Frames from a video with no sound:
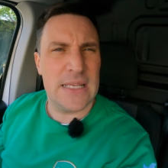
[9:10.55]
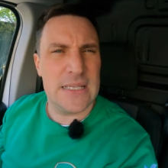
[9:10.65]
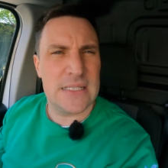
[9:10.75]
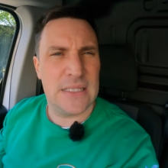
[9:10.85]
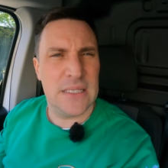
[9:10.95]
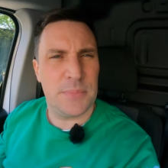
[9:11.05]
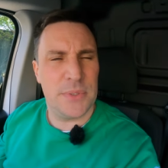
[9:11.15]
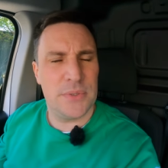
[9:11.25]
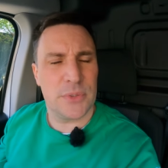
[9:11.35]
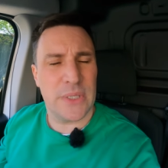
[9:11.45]
is the
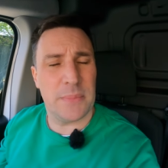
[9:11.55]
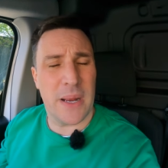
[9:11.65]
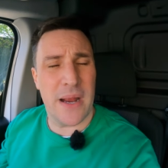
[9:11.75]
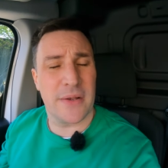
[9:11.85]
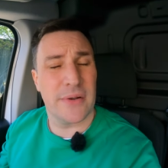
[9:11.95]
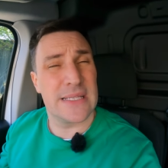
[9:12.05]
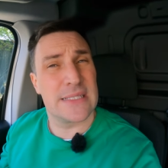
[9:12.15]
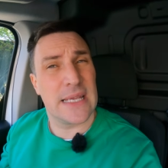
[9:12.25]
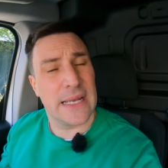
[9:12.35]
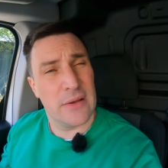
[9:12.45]
Peugeot e-Partner. Let's
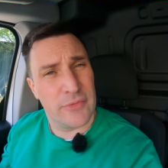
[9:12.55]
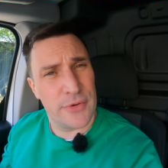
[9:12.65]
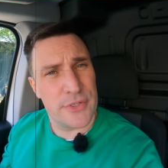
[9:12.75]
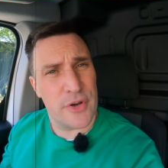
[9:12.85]
take it out for a